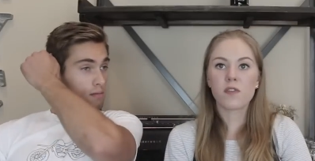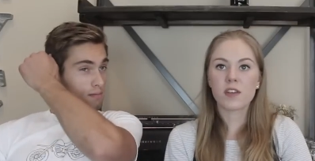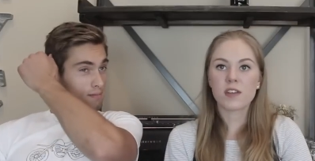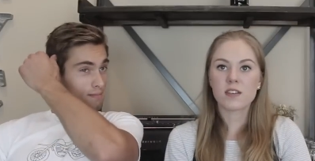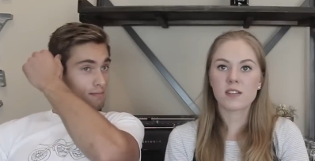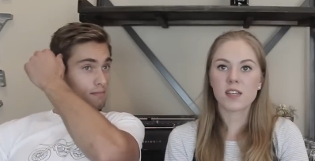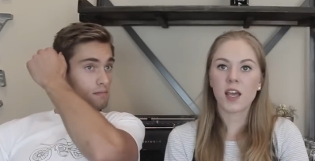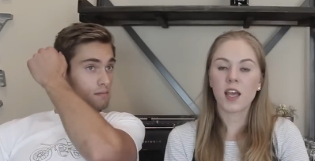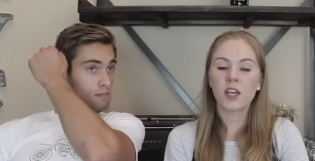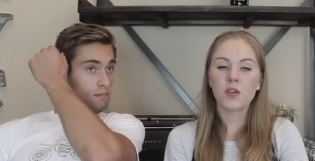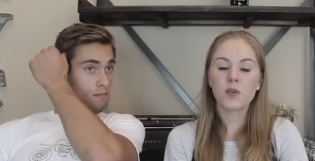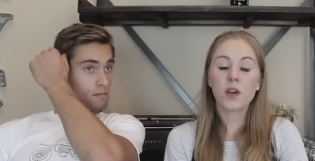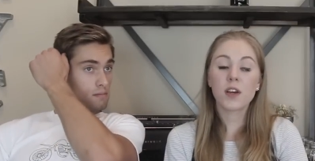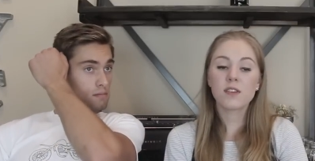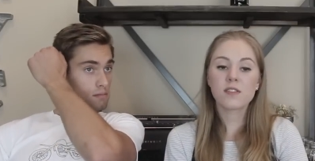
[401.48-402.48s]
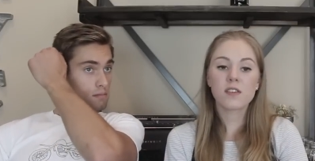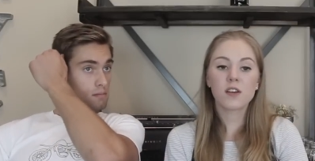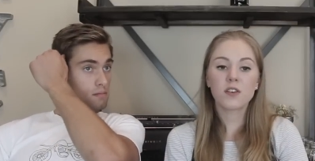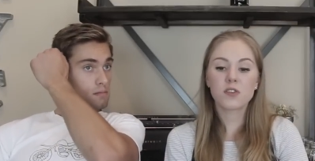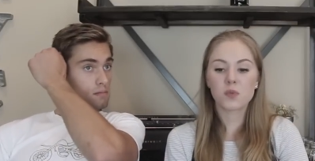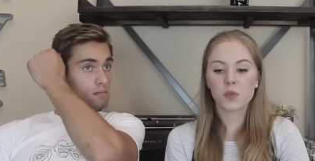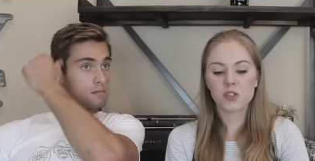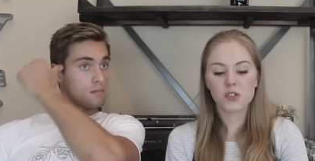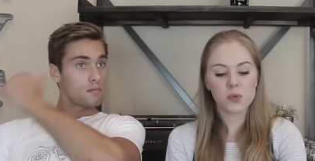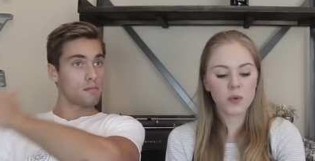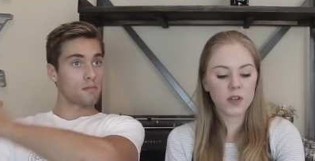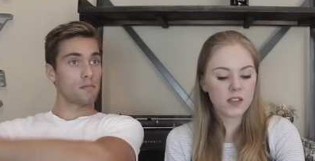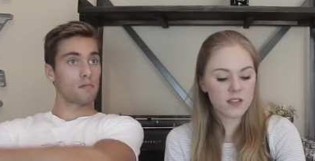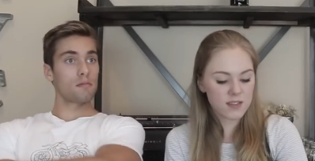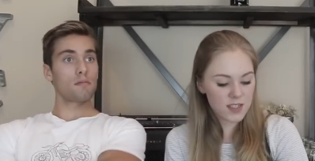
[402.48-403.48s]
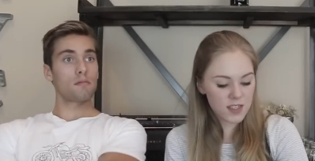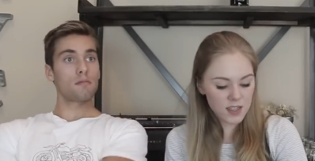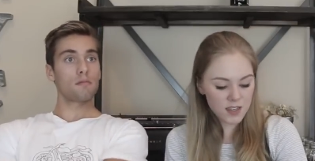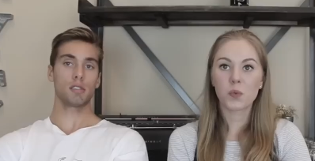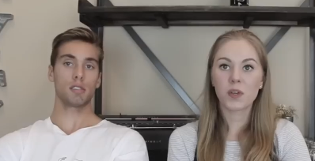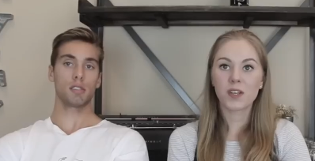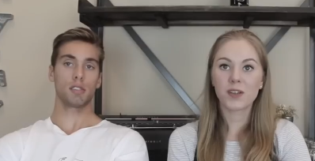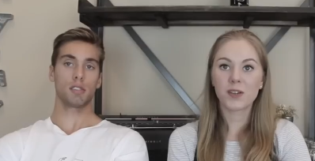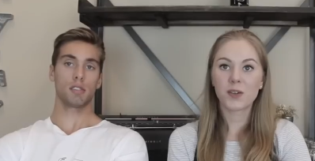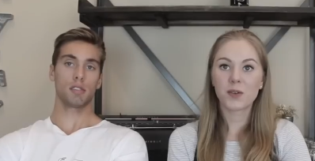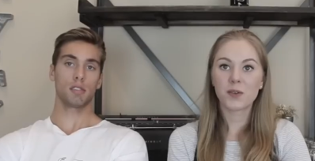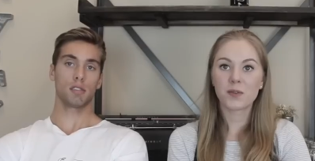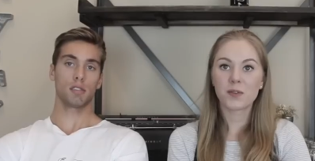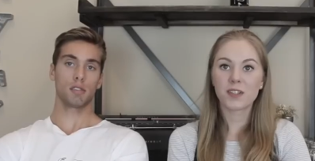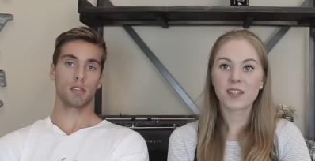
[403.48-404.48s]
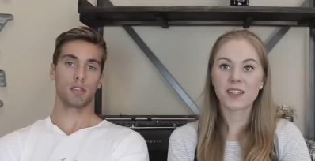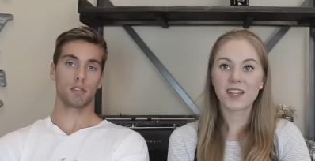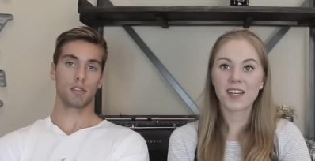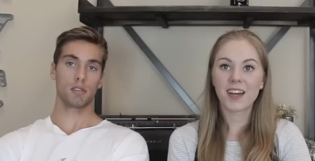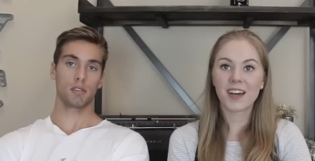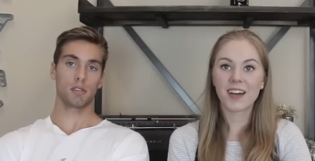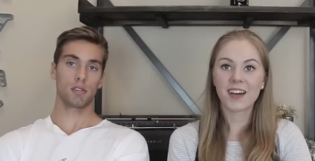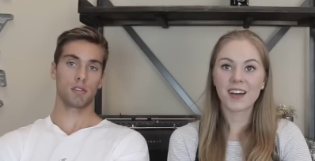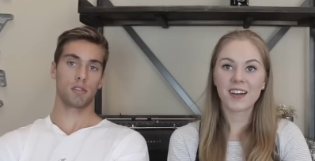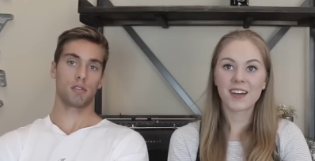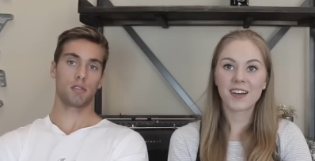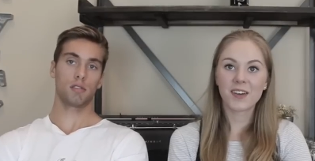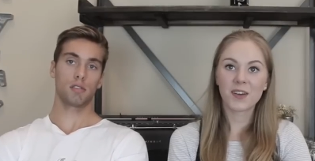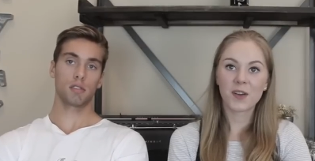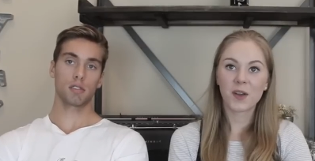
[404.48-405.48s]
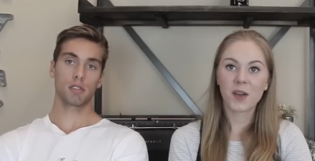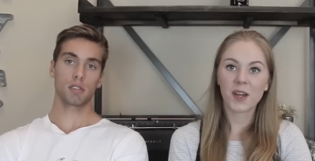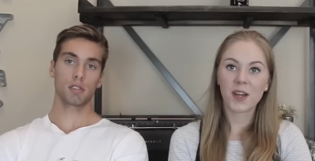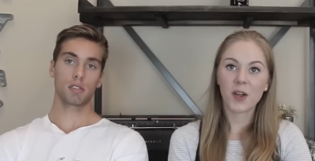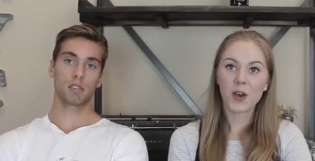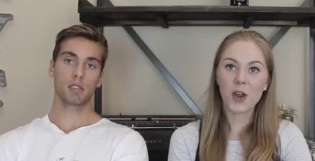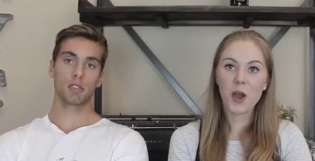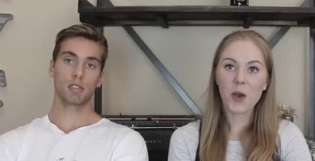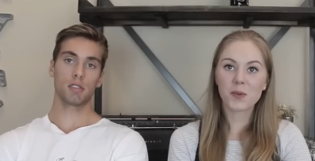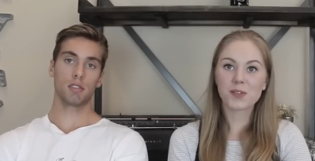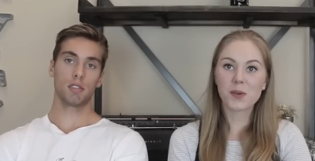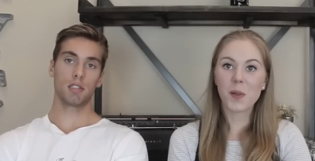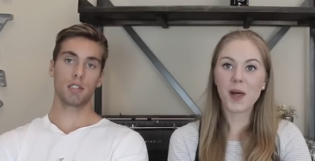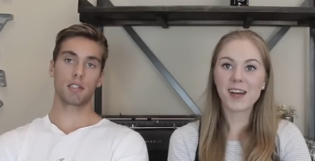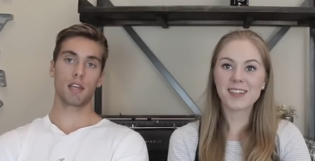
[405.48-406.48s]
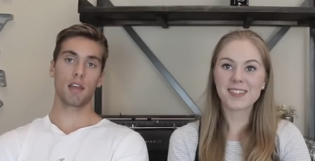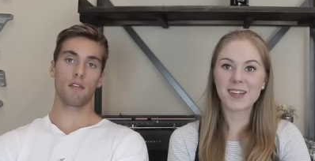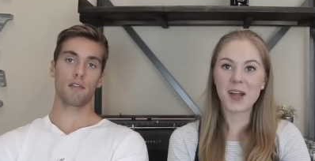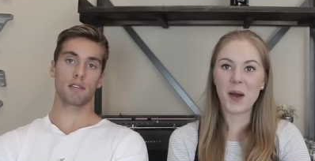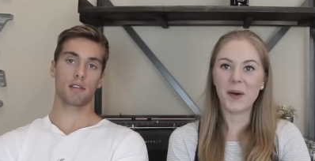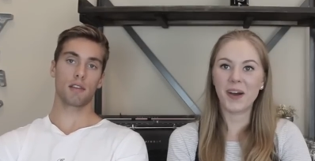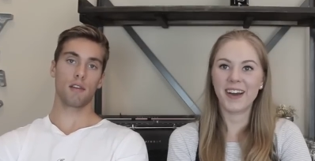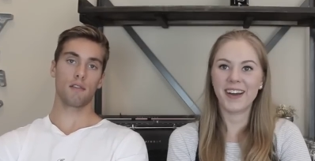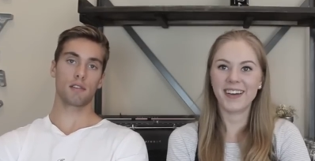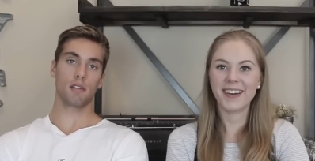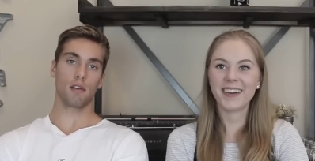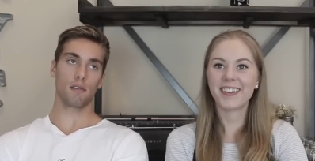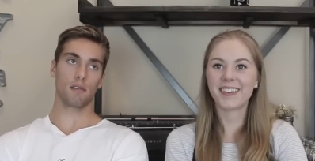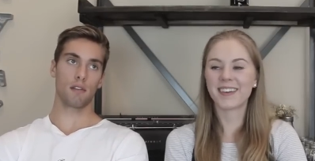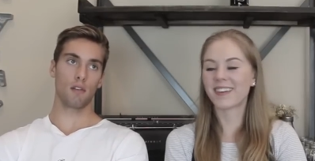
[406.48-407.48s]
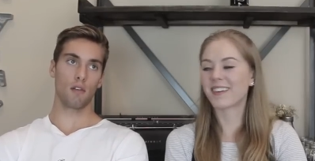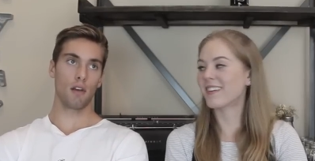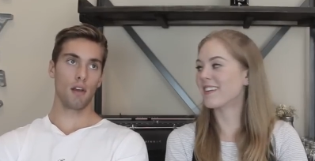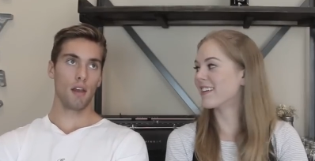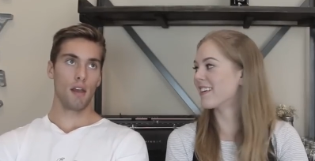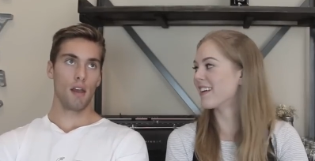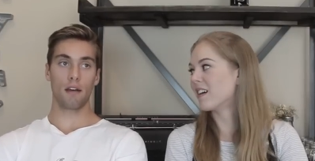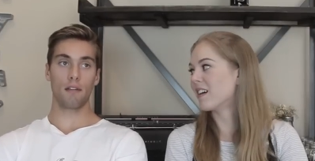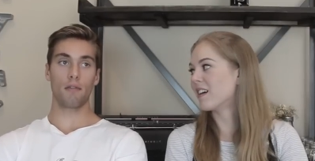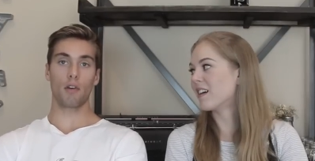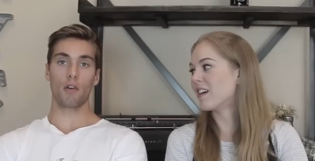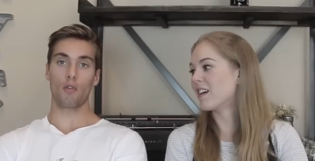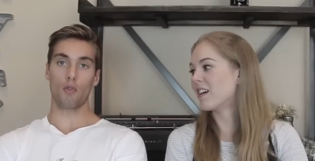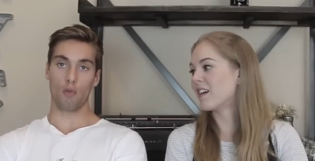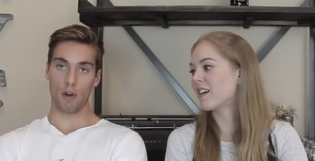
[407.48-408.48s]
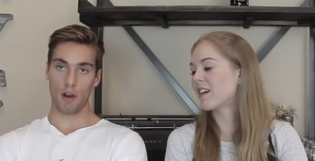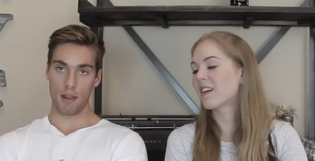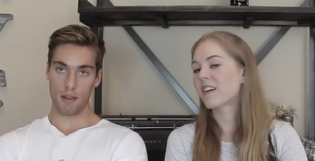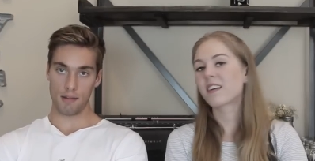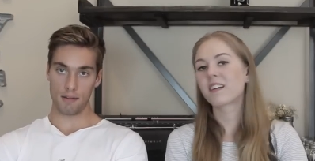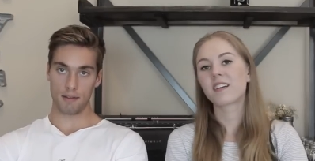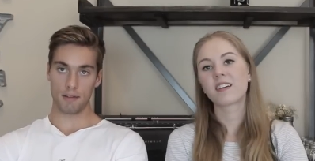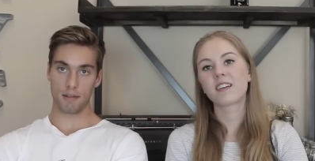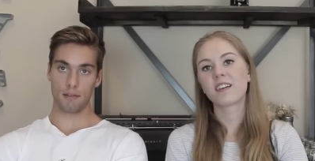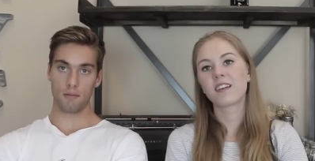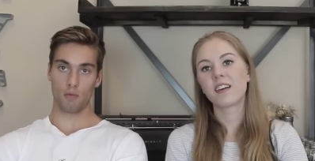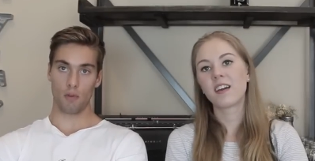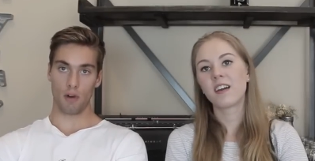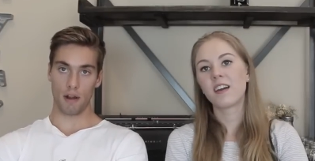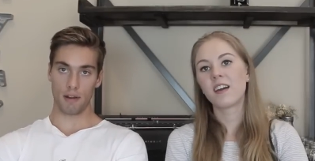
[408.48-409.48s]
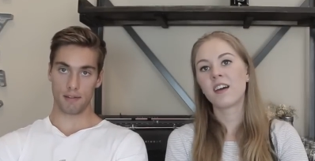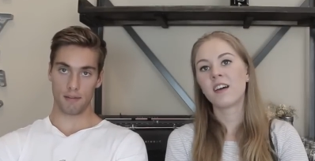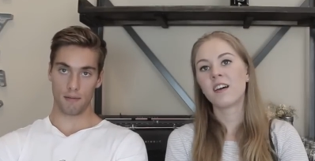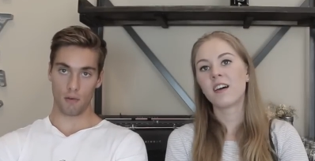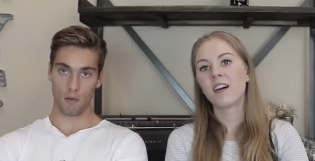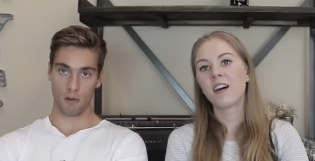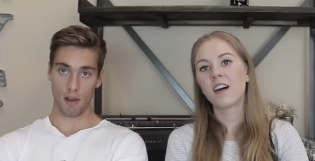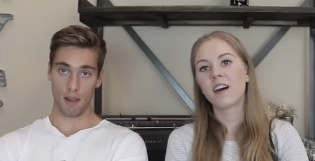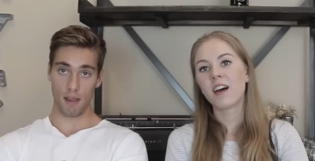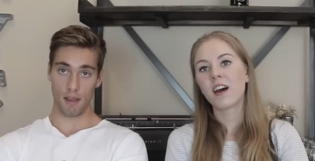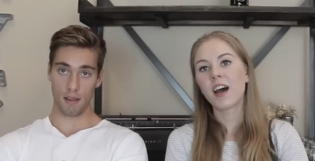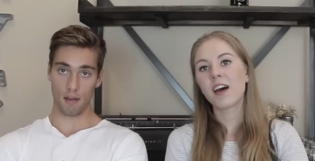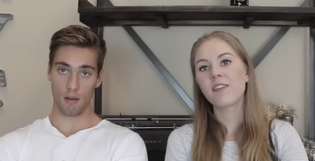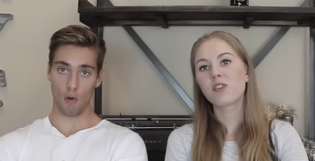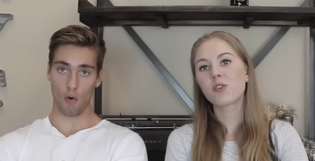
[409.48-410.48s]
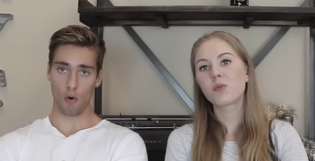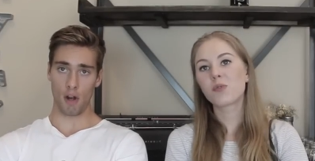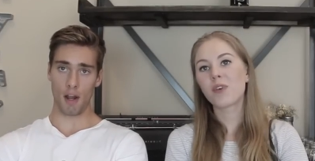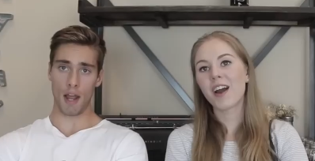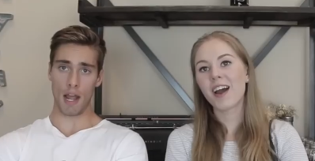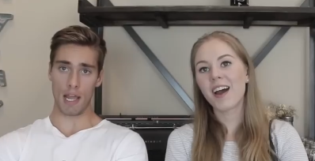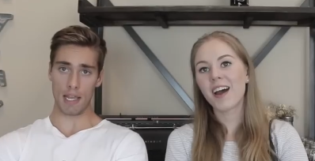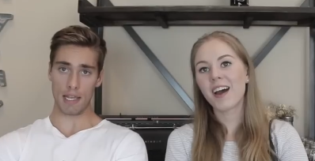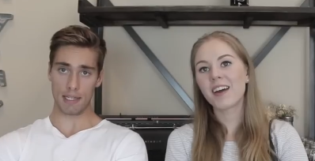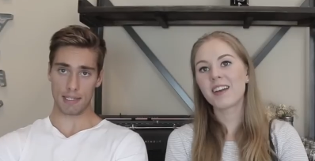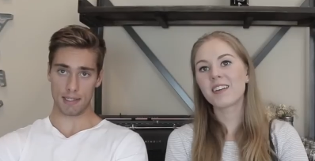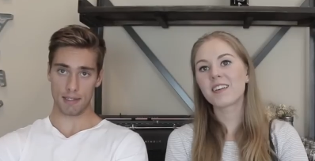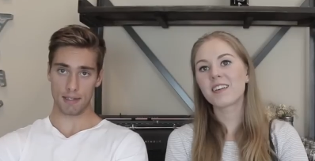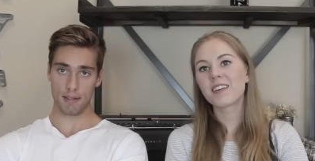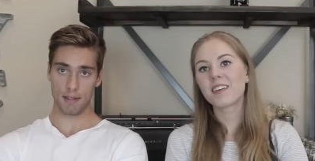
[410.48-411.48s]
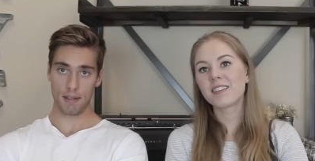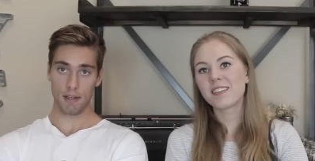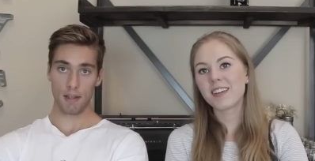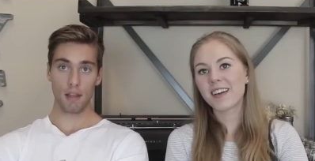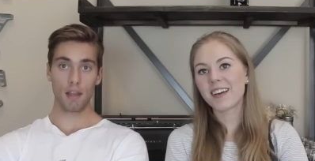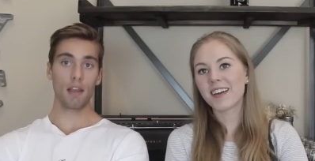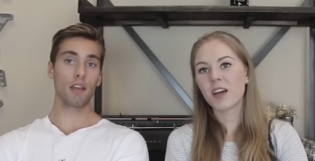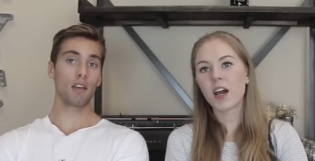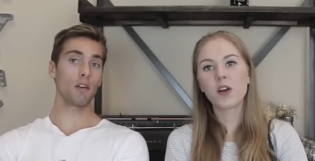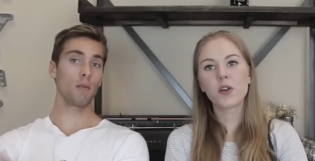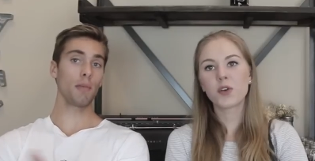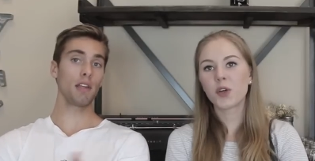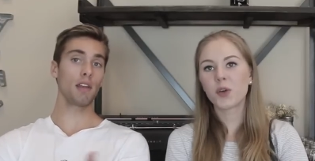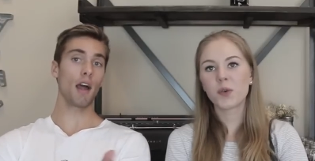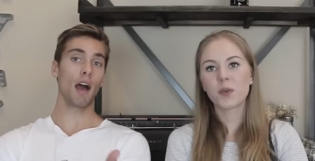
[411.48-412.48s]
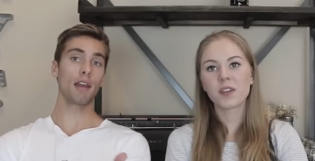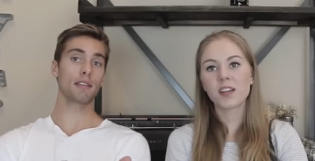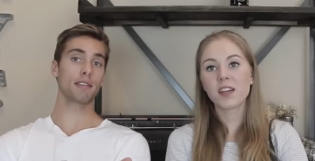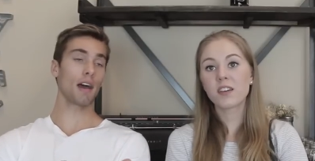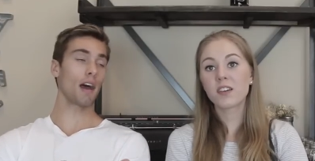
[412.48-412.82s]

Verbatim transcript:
Speaker 1: of this and you guys tell us what you want to see. We don't really, uh... No, so let Just us give know. Us,
Speaker 2: give us stuff to do. Have a great rest of your day. Have a rad night. day. Could be know. nighttime.